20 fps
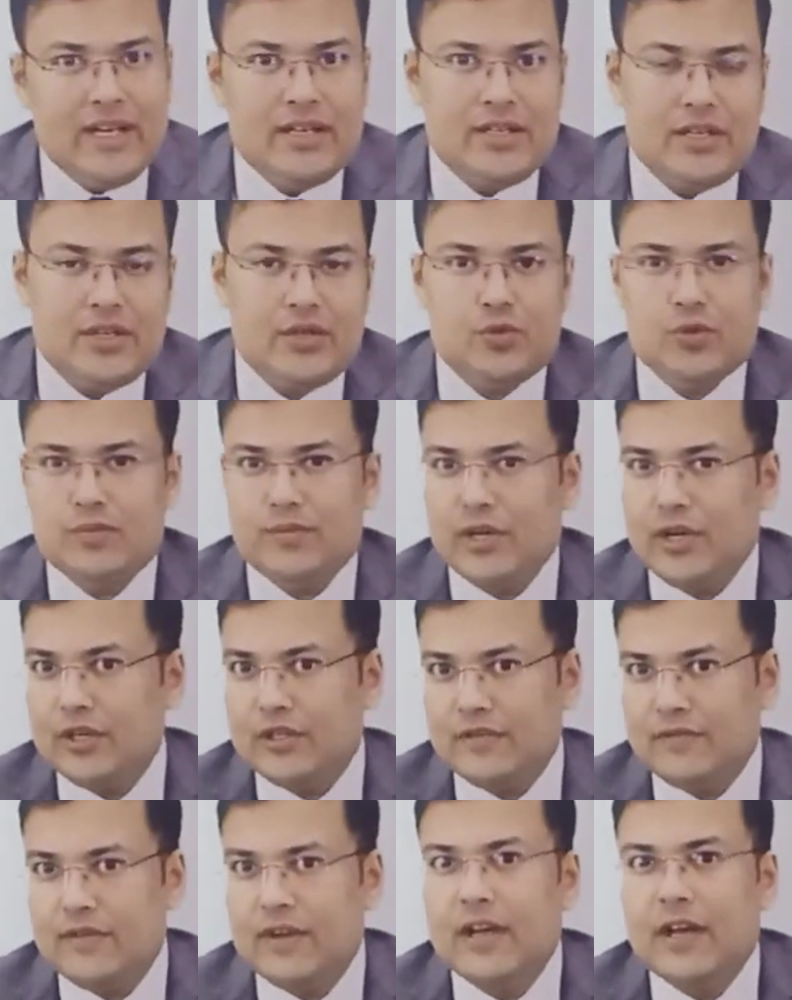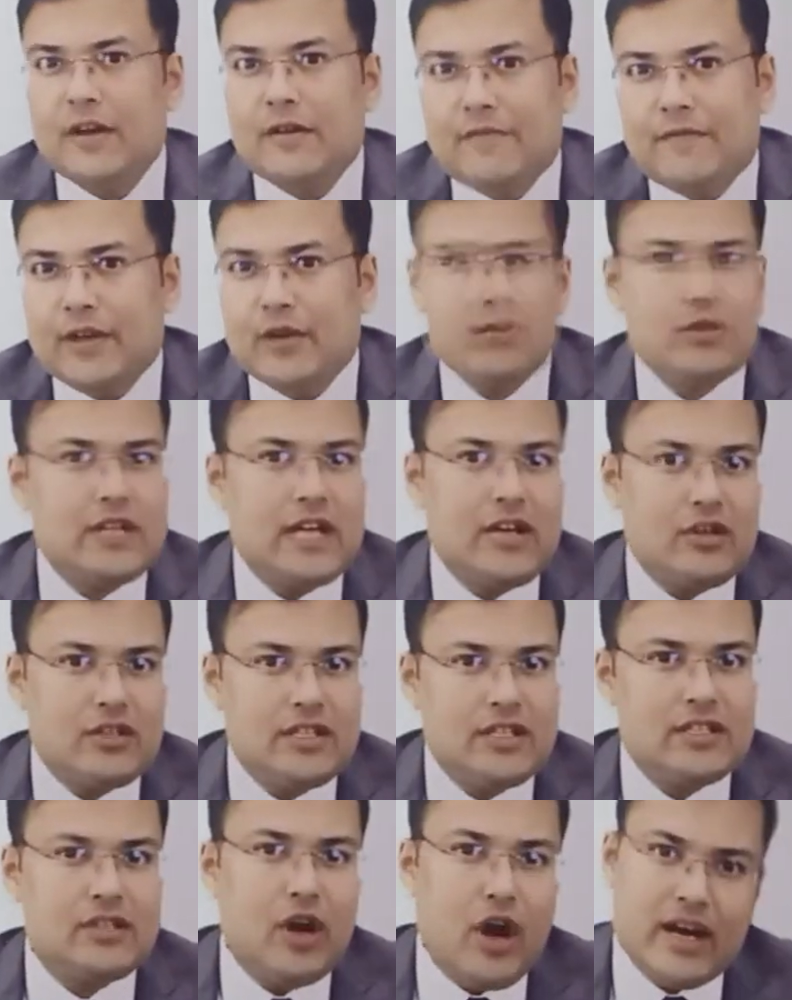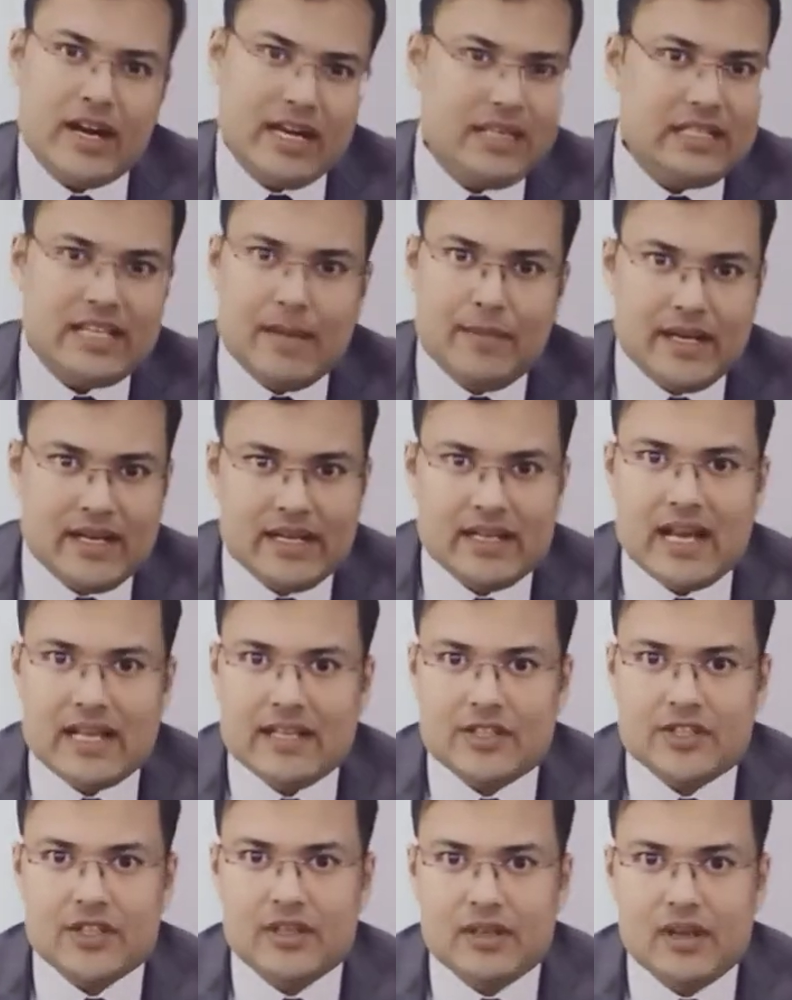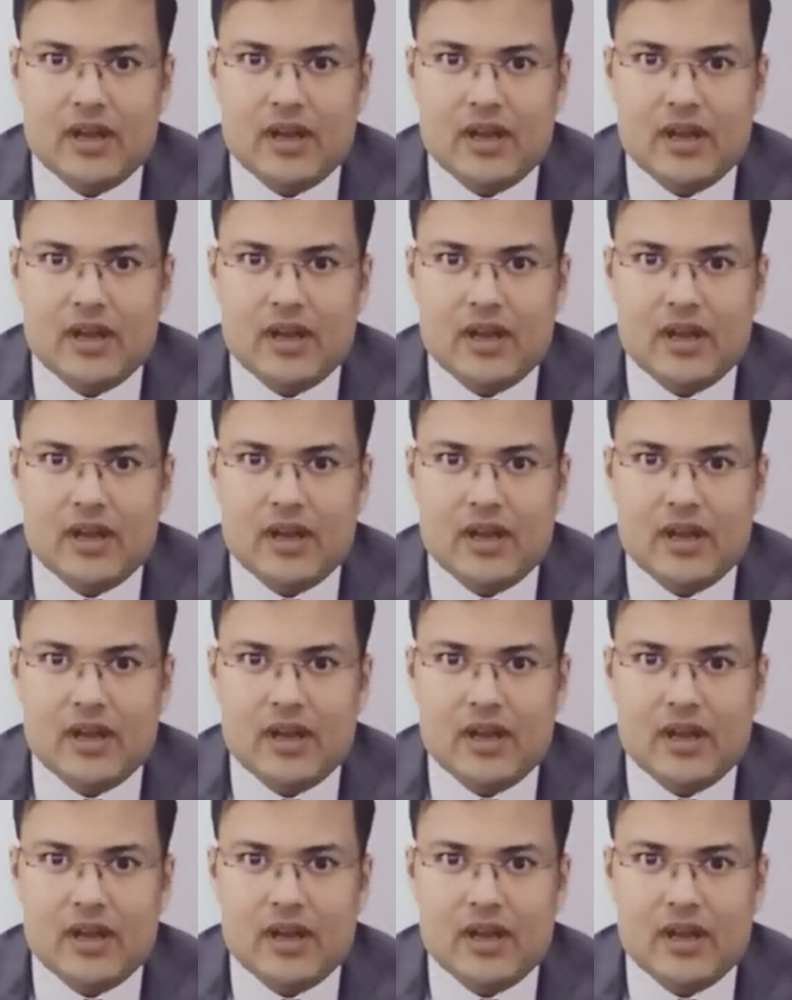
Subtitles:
tissues because of phagocytosis or enzymatic digestion.